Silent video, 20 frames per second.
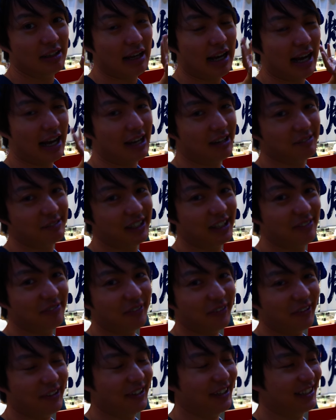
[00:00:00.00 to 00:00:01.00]

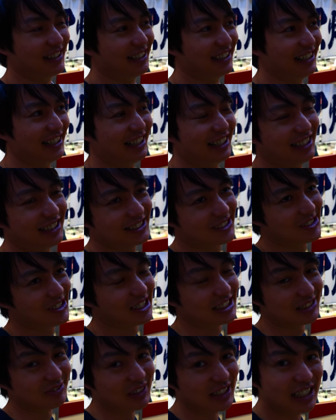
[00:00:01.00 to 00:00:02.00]
However,
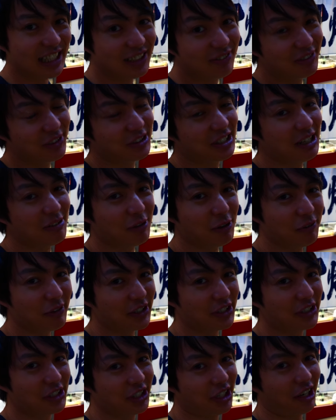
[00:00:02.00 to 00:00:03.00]
trust me, if you come
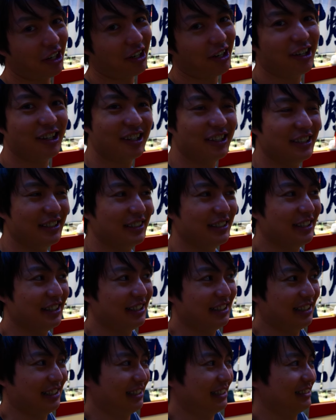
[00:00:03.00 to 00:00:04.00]
over here
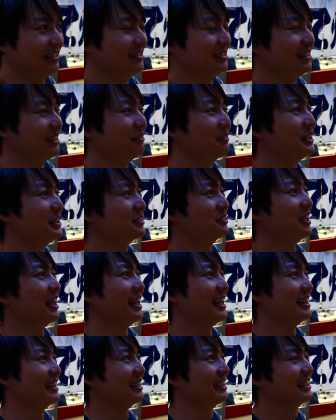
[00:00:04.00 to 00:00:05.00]
on the
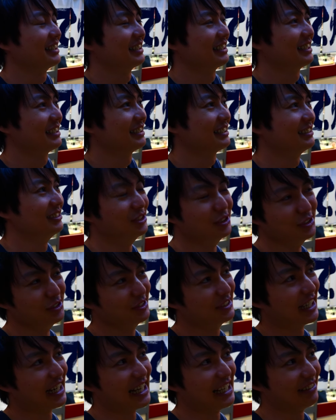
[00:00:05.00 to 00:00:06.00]
weekend,
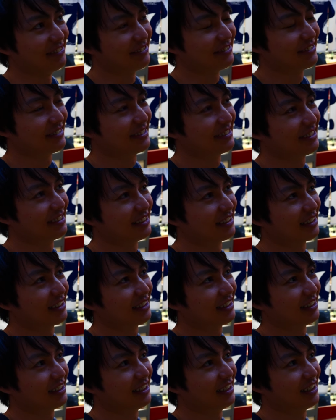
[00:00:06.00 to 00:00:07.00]
noontime,
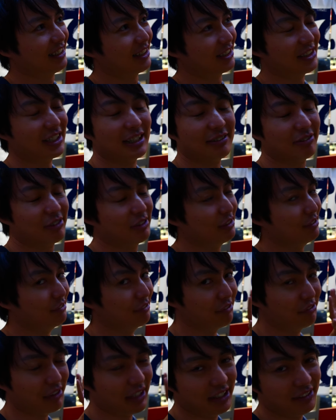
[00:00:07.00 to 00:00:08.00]
you have to
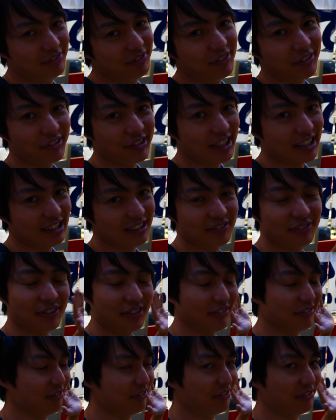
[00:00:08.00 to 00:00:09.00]
wait for that
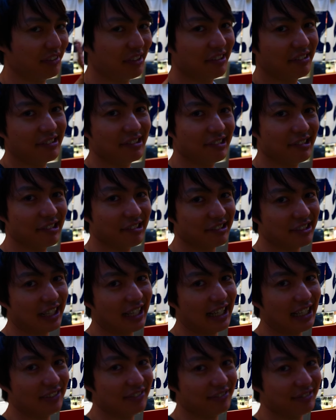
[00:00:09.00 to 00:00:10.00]
for a very long
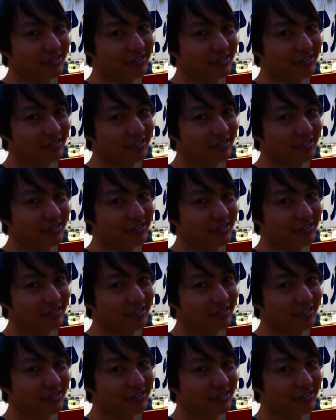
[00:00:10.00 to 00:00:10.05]
time.